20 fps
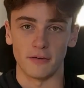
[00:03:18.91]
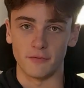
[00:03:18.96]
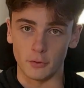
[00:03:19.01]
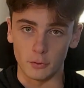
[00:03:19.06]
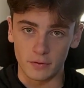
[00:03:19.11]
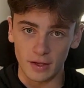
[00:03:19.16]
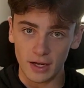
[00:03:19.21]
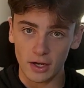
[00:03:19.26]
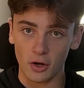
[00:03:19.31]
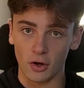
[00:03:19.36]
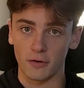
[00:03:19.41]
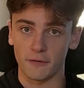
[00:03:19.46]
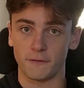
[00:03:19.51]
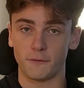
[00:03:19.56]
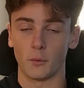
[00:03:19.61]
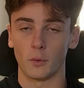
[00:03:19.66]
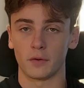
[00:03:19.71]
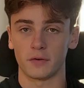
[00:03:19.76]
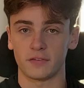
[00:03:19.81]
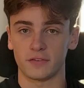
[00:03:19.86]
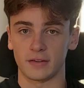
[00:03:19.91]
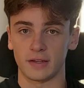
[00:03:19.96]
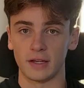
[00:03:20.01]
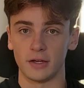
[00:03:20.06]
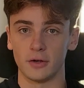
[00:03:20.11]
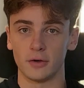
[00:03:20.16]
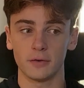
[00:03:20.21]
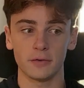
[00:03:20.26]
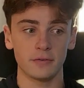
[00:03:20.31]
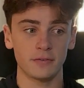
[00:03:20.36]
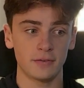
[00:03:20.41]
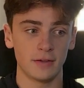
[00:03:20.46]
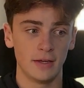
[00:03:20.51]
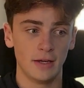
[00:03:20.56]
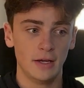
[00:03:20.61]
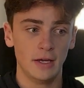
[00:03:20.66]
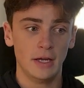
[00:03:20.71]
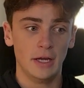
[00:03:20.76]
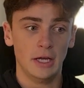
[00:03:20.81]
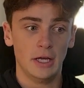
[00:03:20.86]
If you take all 4 skills,
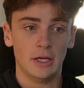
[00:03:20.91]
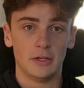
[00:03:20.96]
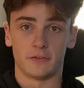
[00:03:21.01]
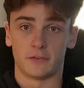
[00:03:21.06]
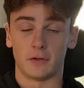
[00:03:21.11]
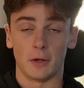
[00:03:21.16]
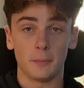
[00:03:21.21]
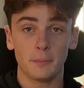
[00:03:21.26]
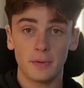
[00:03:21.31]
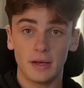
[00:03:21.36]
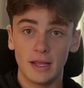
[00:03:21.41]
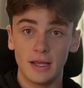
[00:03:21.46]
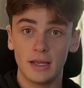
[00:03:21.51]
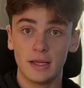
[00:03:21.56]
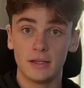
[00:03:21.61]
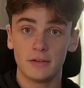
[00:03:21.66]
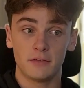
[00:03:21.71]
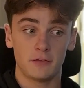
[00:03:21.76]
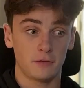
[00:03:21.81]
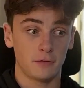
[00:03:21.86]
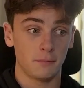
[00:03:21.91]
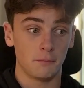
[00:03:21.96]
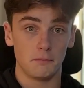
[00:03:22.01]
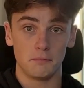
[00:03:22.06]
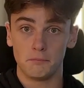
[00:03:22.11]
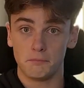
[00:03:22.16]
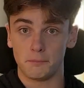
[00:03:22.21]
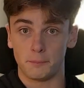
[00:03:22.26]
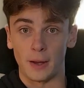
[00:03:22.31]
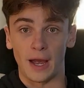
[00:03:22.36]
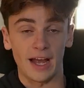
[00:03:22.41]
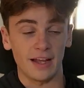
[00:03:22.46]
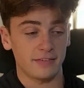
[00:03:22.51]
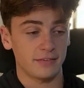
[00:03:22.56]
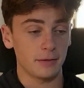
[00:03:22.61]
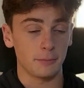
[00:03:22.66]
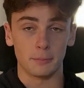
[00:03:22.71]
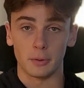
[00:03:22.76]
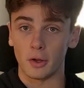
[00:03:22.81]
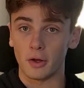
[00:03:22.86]
some days
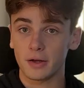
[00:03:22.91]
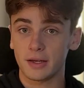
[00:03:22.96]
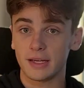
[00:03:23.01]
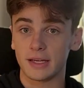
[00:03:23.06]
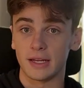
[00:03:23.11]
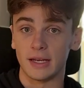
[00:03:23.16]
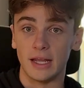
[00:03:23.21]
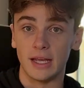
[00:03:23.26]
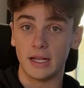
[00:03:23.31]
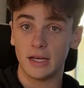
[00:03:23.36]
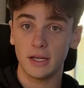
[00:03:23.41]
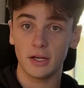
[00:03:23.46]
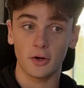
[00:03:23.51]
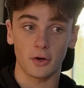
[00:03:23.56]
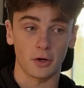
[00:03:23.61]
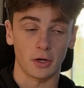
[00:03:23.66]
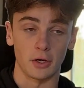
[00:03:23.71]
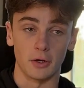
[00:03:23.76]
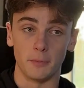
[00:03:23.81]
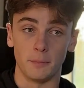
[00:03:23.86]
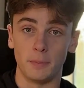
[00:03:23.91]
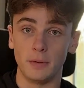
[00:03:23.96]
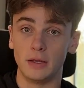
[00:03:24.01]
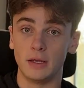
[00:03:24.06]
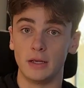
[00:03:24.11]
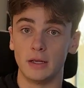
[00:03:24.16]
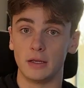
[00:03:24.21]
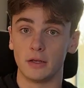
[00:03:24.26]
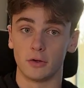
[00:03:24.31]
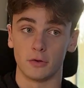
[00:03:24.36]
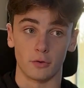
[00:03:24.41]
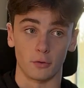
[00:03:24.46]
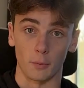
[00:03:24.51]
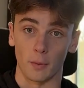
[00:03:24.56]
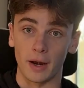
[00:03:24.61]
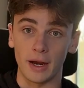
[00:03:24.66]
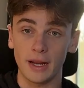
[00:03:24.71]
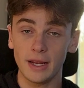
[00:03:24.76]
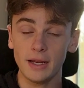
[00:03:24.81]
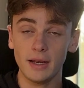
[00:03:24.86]
passing, blocking, and hitting are going to be
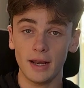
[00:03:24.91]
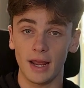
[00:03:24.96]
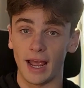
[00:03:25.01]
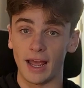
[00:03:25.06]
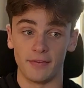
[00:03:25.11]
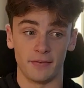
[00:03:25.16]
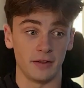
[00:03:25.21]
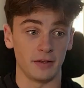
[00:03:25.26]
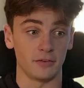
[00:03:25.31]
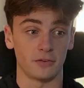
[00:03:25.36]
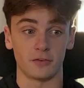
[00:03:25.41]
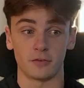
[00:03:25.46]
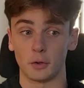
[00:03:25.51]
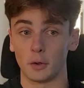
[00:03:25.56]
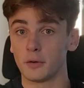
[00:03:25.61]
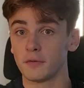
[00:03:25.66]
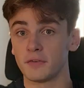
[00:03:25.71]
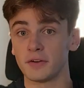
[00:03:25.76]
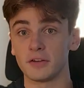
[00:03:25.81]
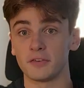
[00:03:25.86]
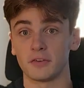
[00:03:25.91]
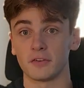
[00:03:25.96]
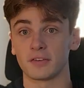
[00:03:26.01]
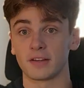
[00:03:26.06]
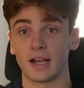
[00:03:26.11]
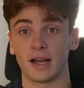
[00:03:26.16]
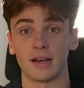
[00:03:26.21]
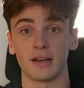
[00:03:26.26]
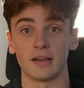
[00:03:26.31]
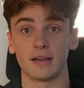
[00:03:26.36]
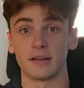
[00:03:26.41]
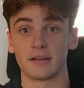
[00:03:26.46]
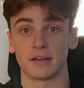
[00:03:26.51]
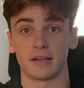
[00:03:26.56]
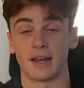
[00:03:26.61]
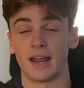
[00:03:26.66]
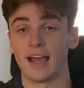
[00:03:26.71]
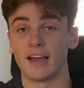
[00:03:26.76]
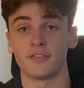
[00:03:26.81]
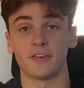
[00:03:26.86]
great, and then serving is just kind of
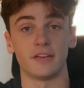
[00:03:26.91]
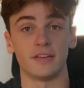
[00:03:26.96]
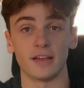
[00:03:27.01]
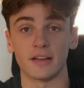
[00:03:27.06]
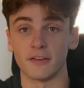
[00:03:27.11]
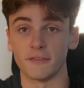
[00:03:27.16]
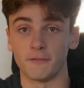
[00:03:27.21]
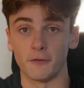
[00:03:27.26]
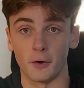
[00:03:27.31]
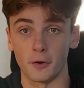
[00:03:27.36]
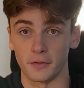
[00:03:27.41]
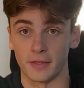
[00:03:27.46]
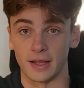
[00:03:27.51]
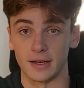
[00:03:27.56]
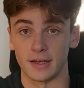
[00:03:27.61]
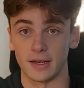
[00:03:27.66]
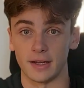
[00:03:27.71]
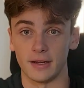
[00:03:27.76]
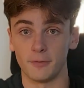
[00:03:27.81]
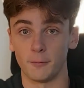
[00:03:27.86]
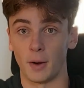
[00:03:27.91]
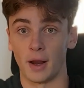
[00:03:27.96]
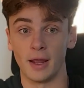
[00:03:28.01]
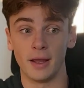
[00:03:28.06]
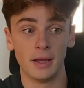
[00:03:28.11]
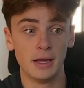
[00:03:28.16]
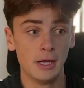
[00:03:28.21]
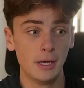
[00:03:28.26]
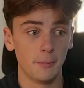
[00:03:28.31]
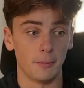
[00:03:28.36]
going to have to take the fall that day, right?